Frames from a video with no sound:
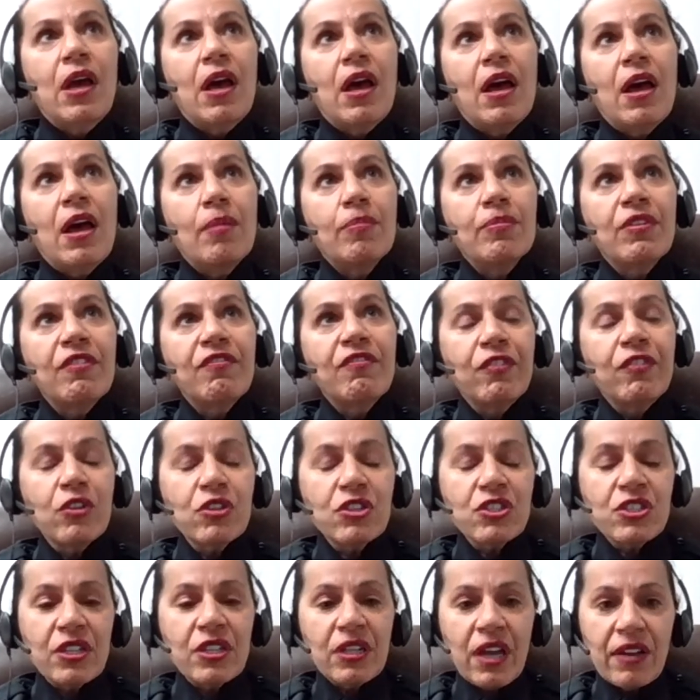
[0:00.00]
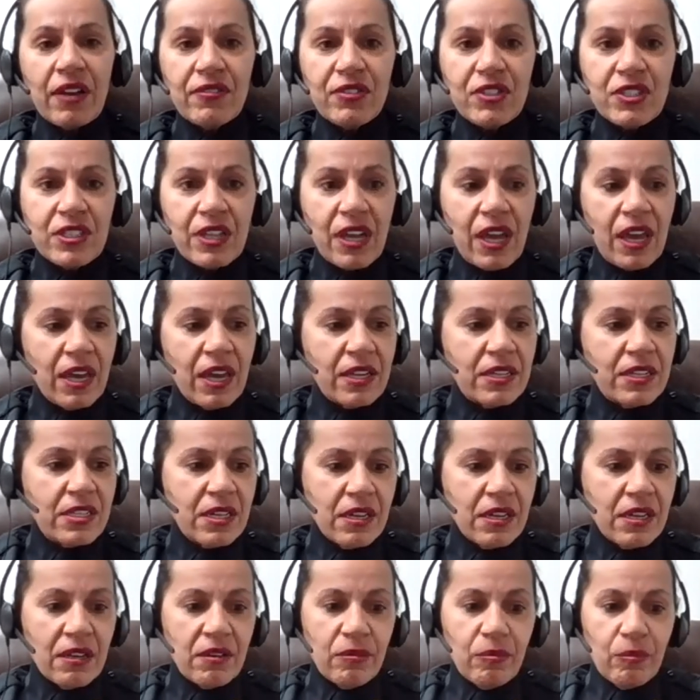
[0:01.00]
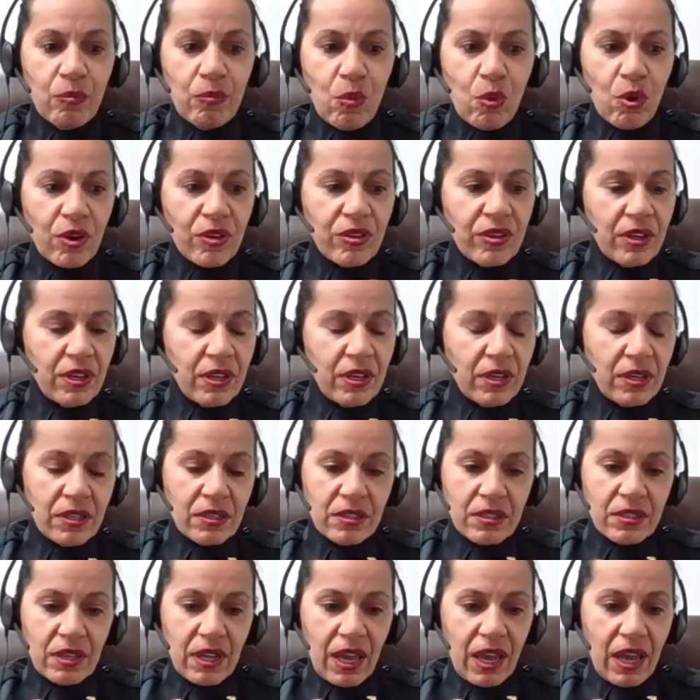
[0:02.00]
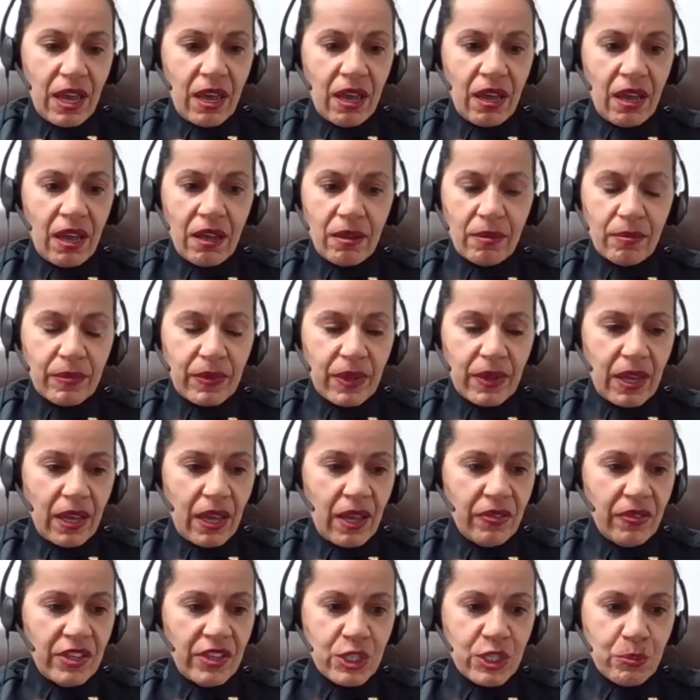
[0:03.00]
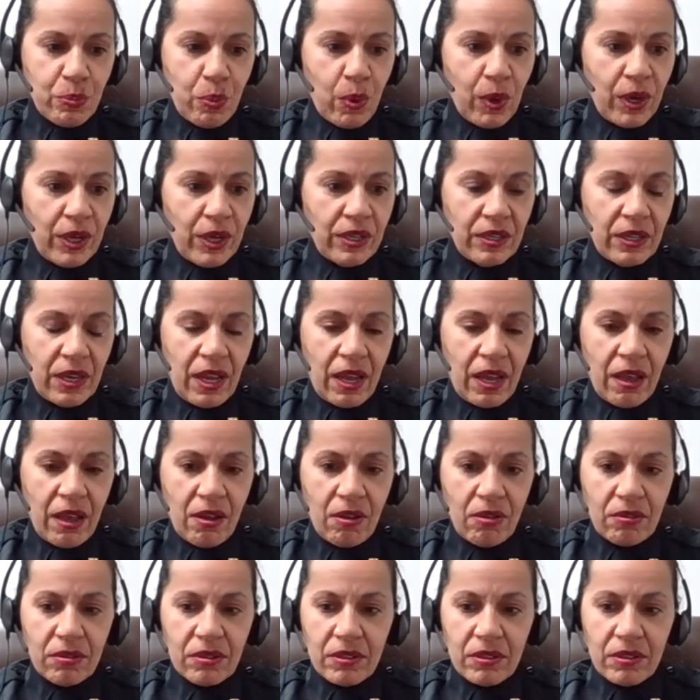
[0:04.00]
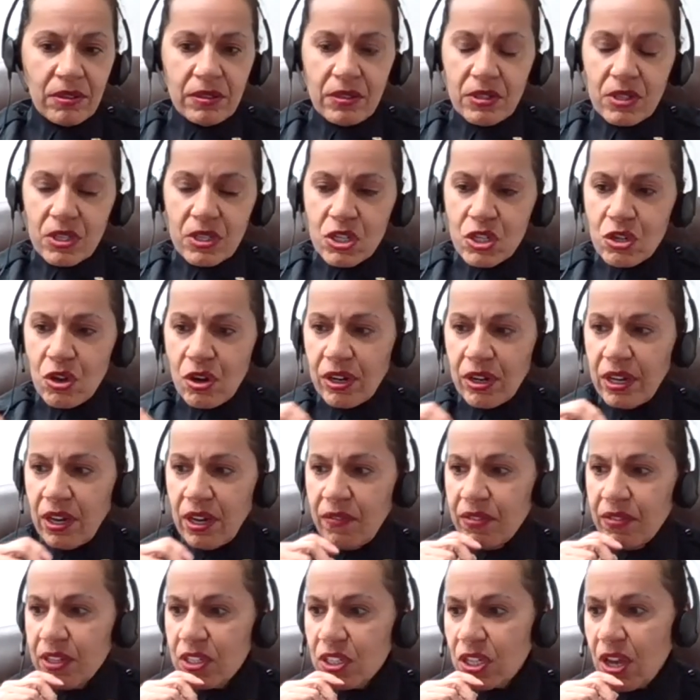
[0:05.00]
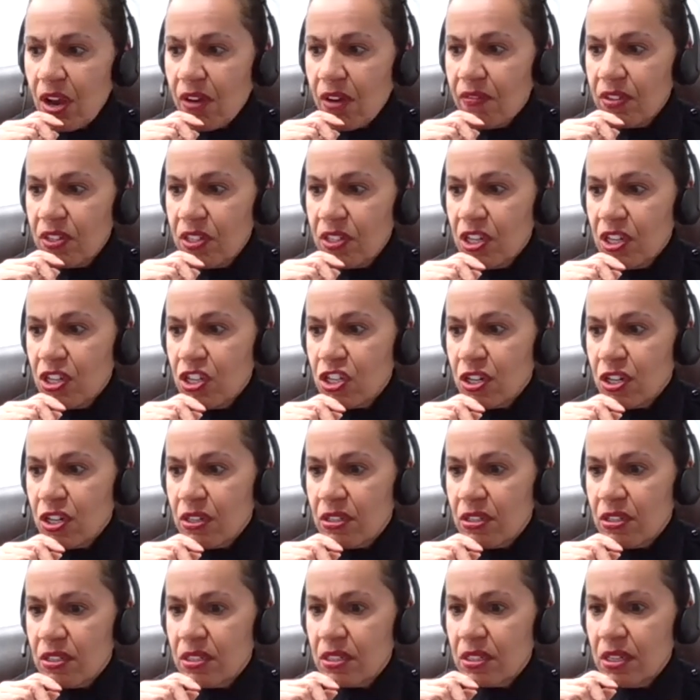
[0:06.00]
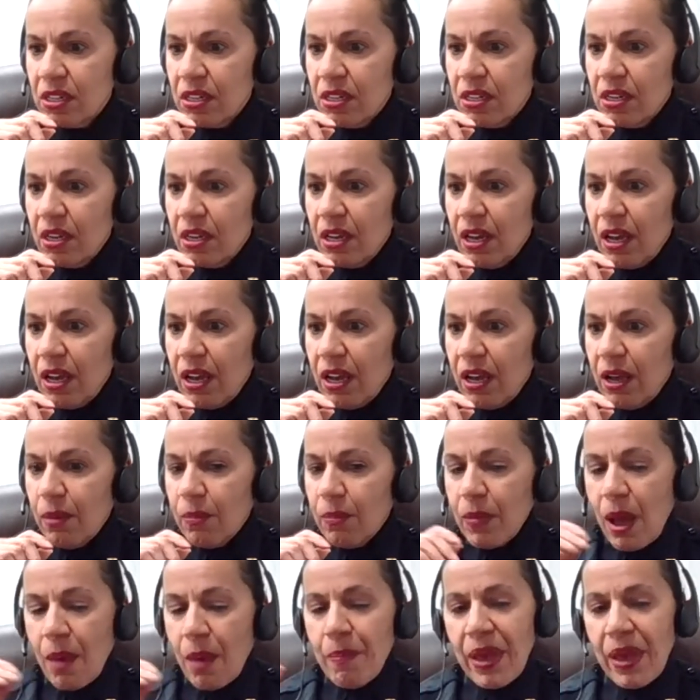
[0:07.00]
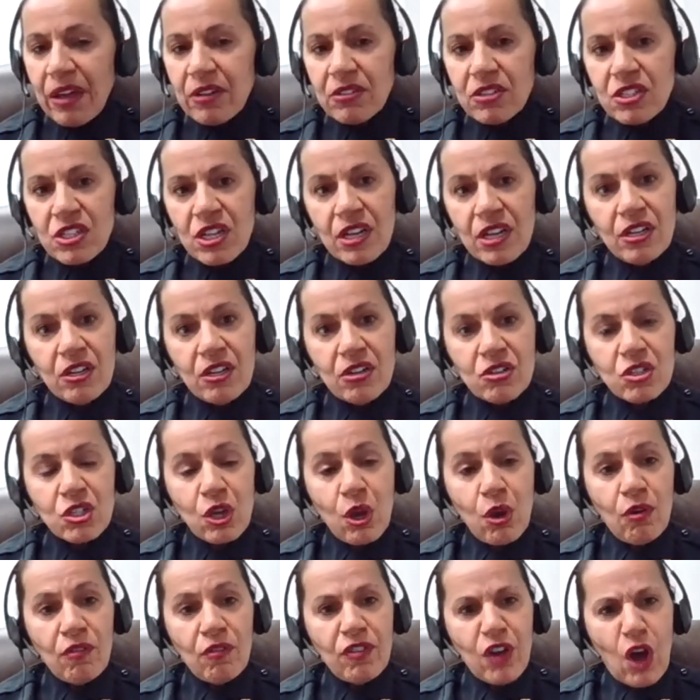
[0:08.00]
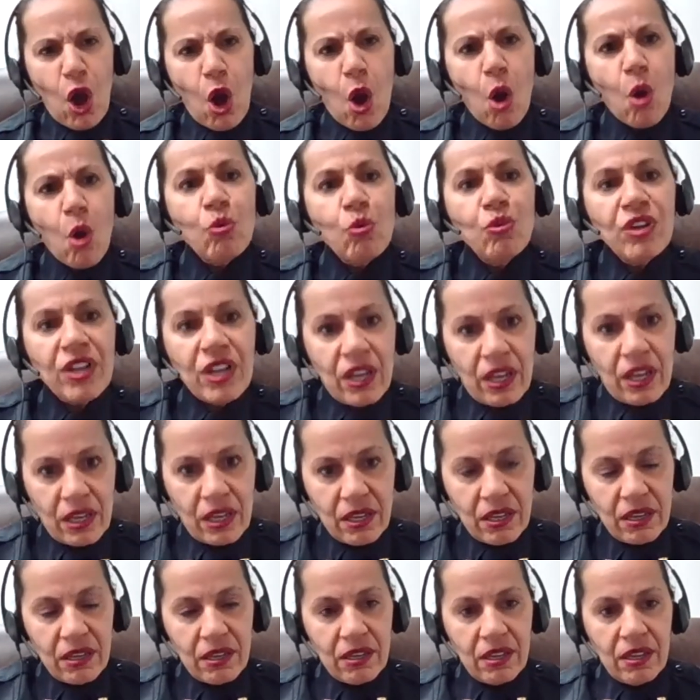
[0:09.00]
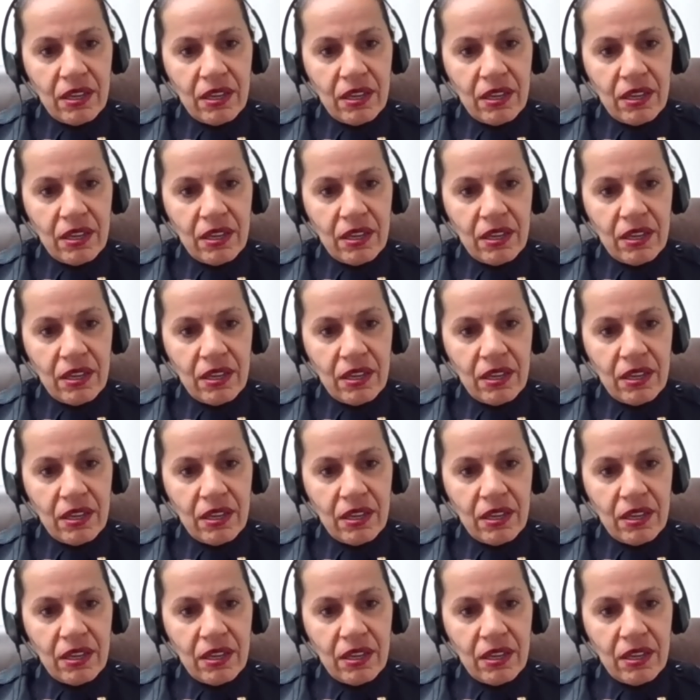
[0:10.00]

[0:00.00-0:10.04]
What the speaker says: The first thing I've said more than at this point now, started having these conversations about 10 years ago, of owning